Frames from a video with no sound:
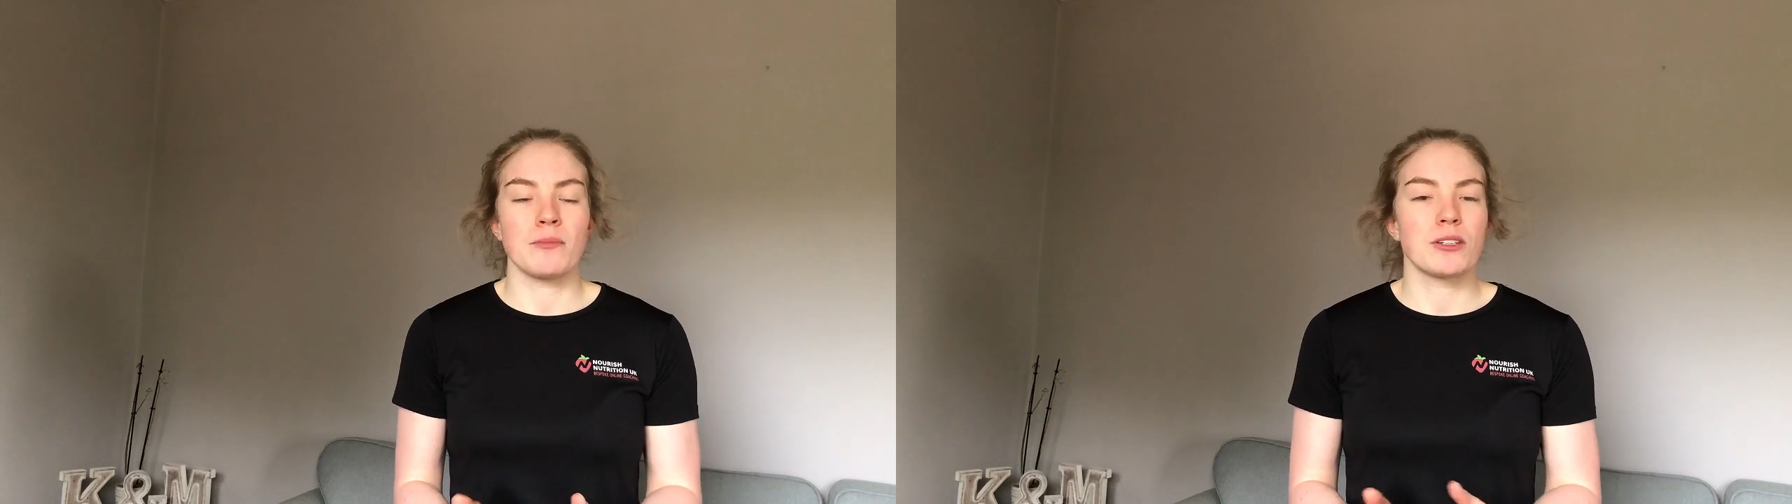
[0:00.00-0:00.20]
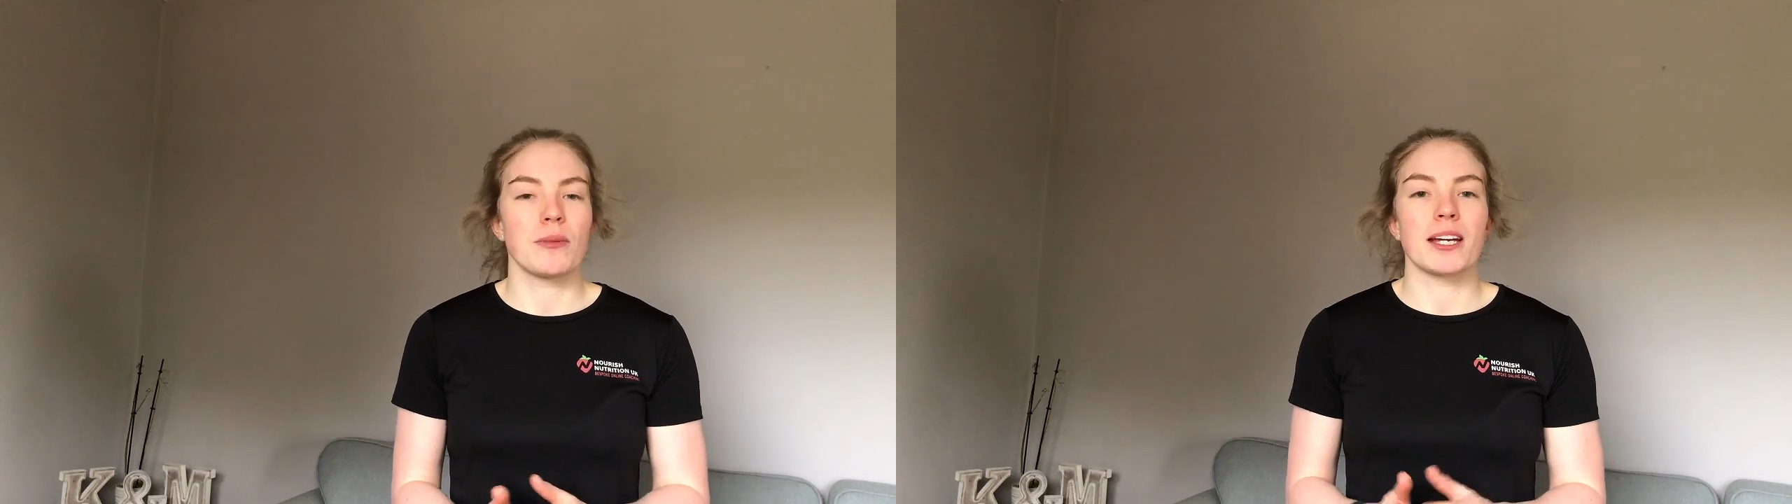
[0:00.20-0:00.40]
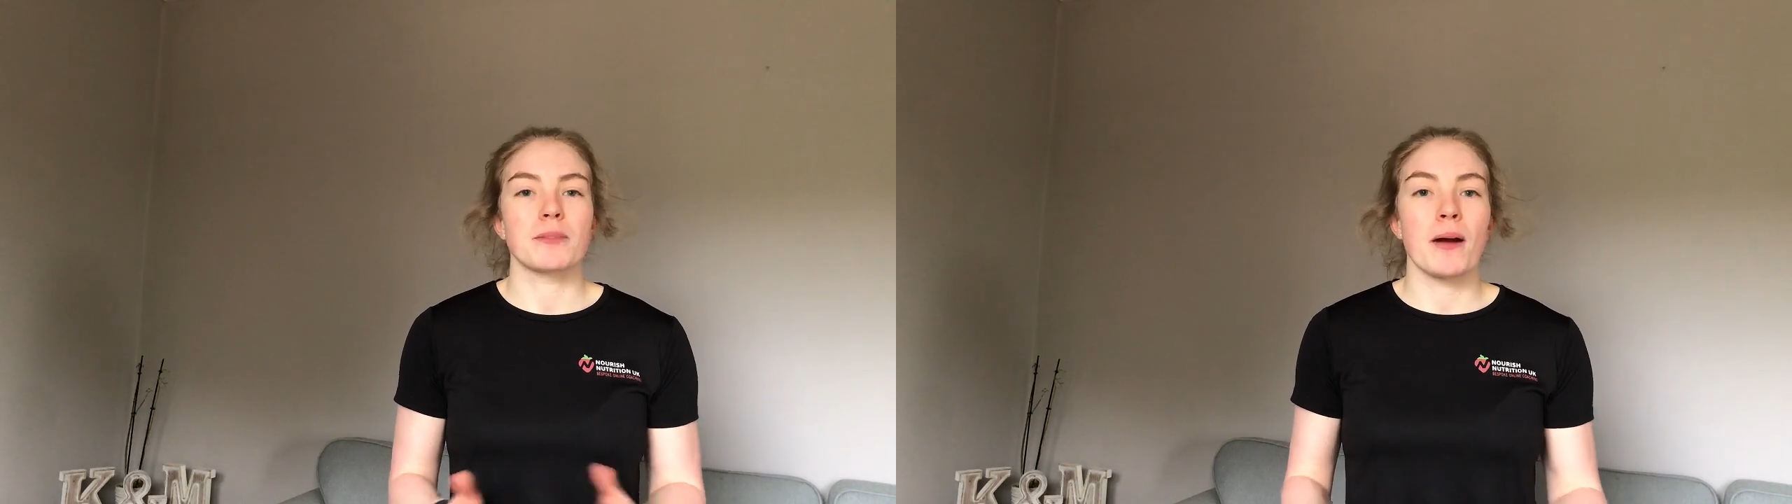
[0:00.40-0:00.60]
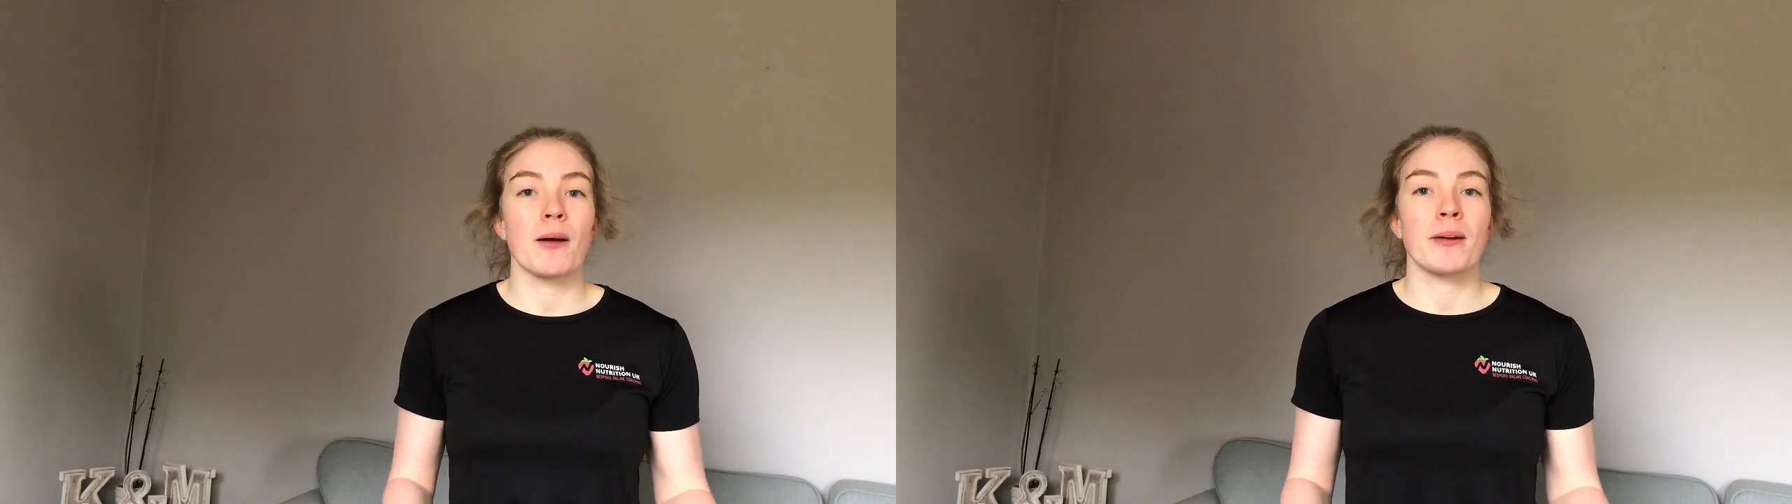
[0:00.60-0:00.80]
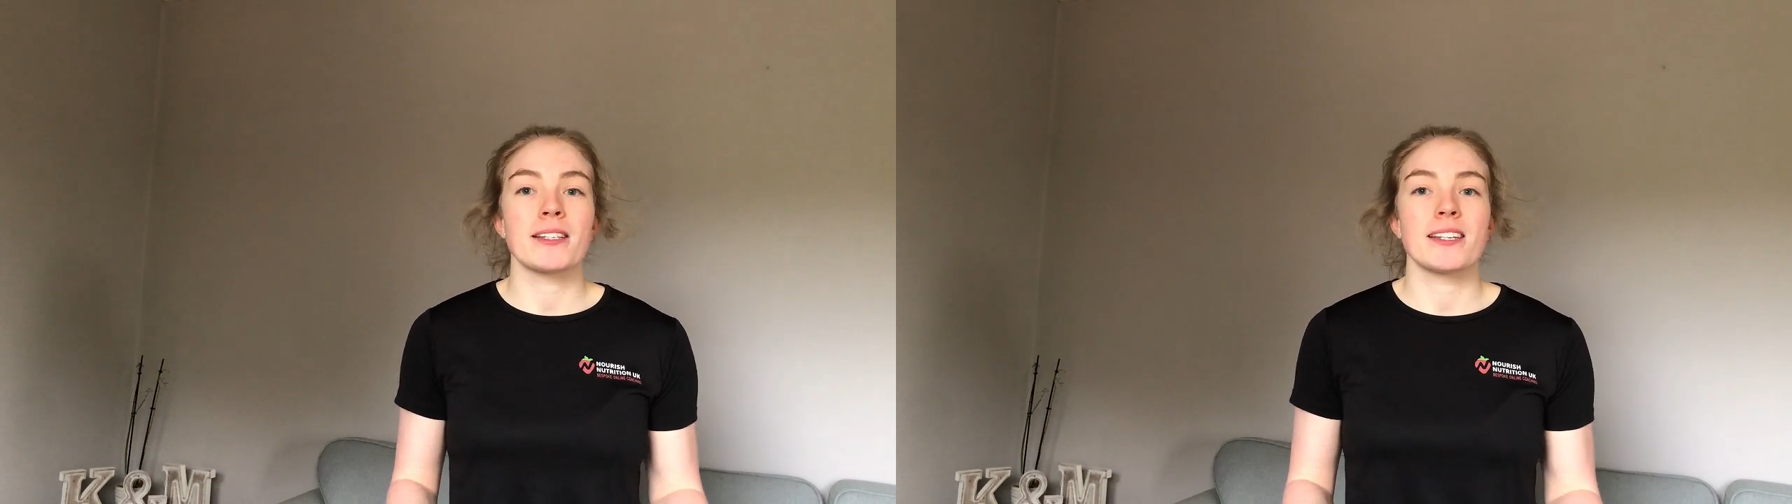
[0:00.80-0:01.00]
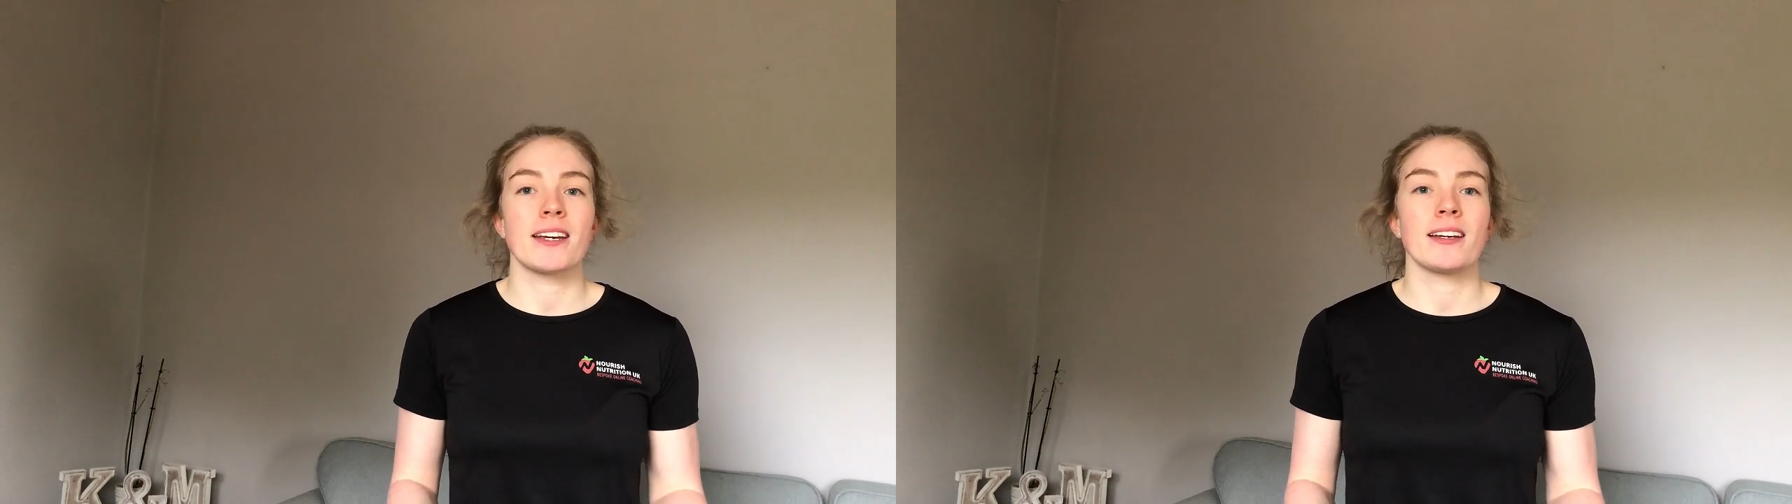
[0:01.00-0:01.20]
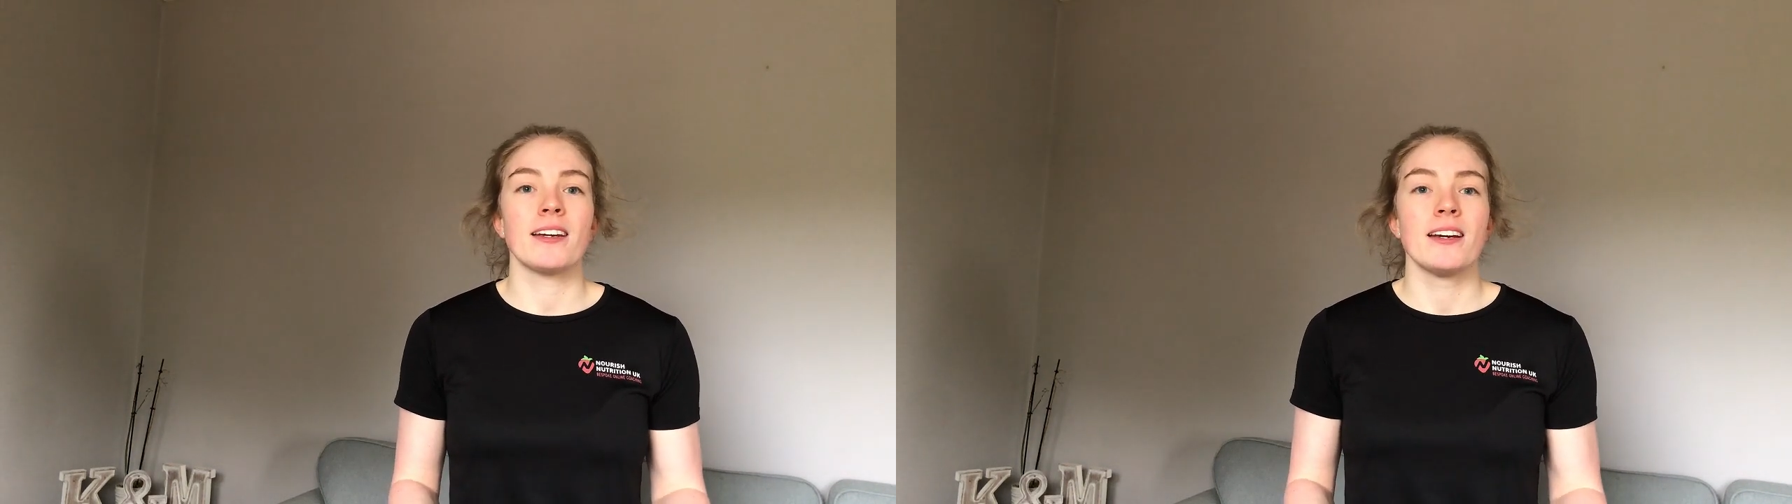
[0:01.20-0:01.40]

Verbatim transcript: to be experimenting